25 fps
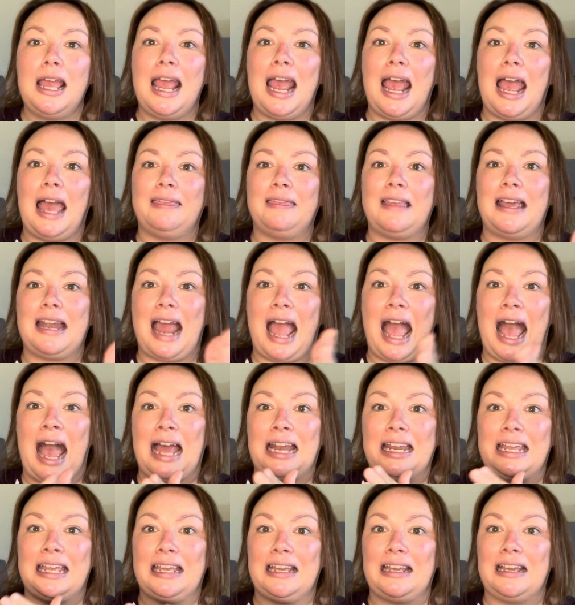and then
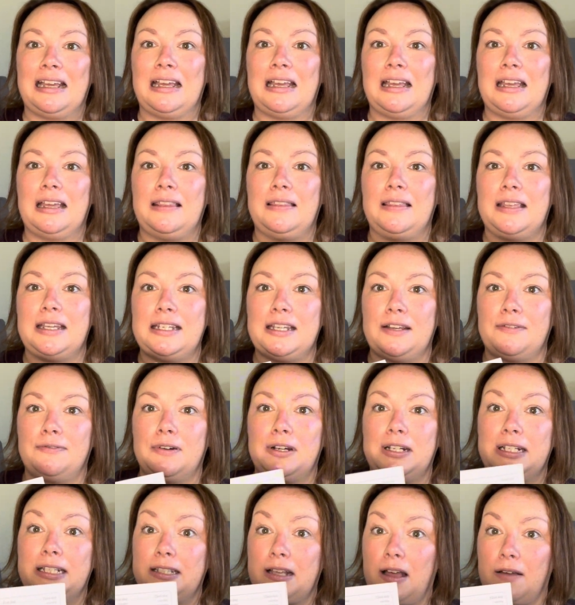adding the
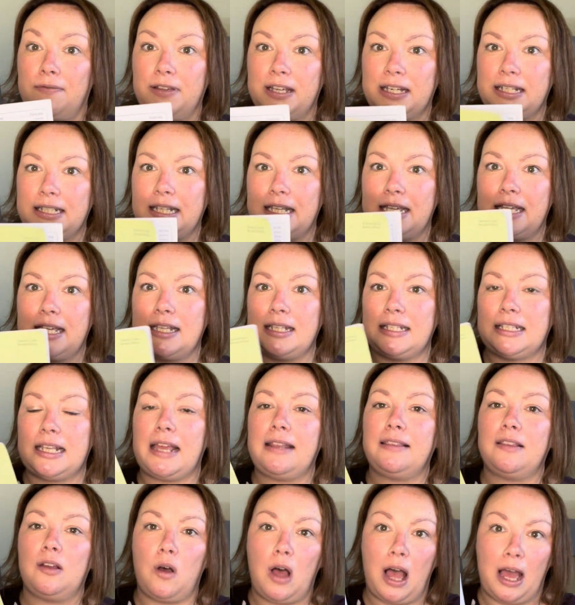different suffixes, and
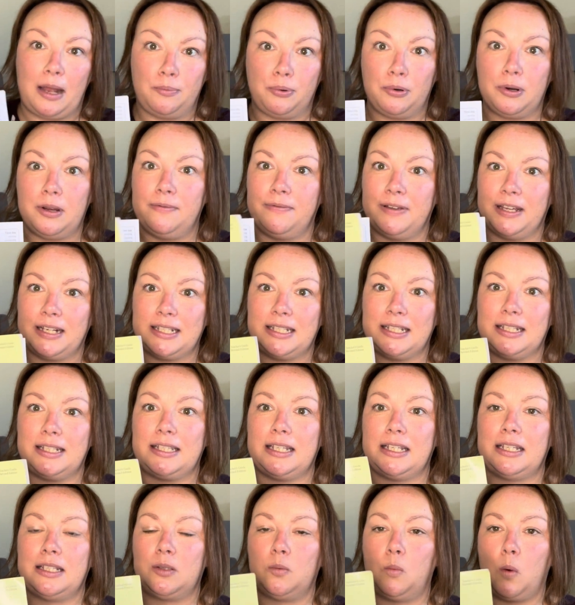they'll add prefixes
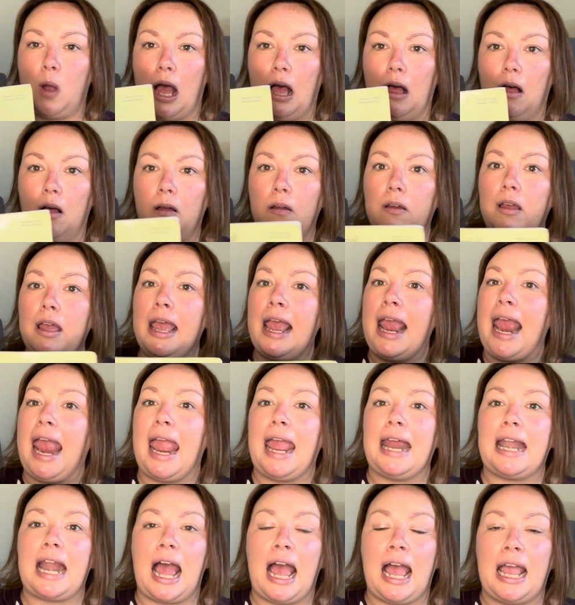as well.
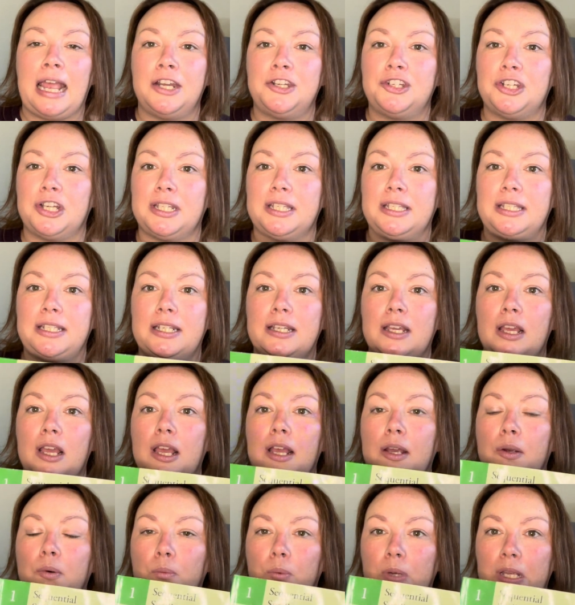And
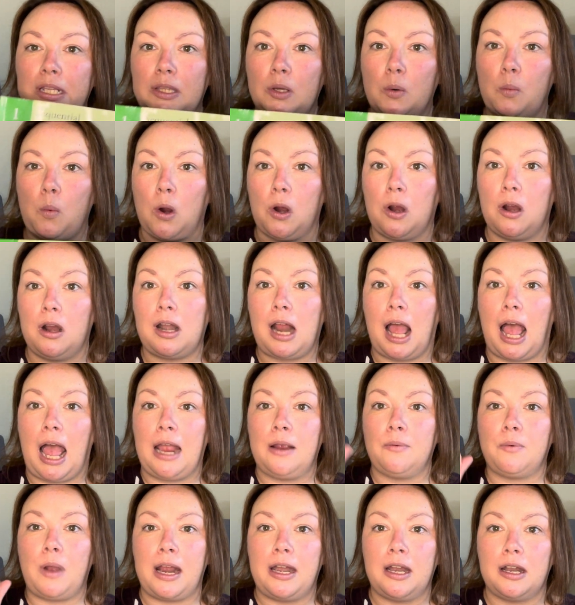read the word. I
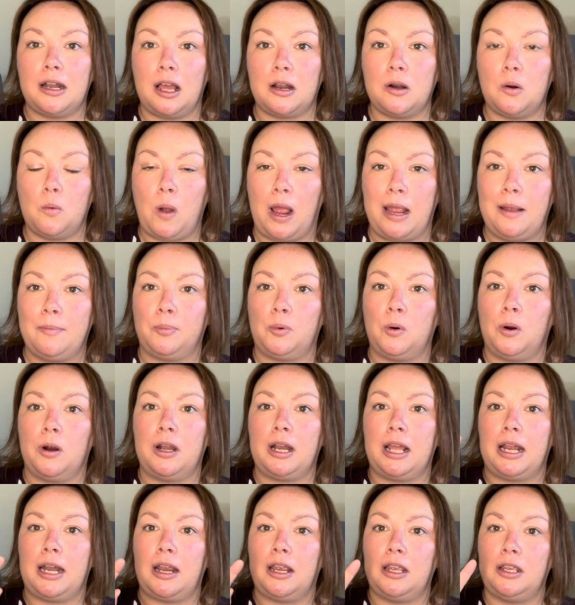write it on a whiteboard
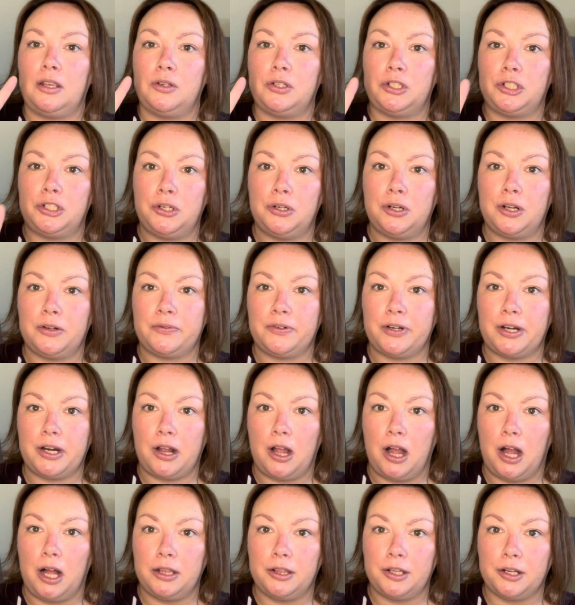and I use 2 different
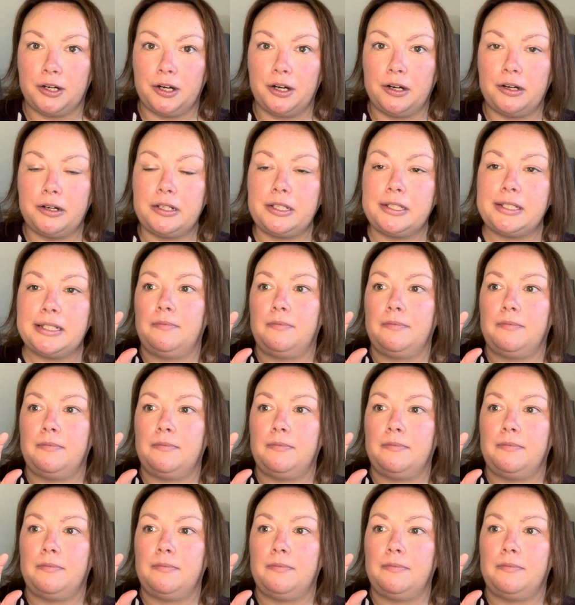colors.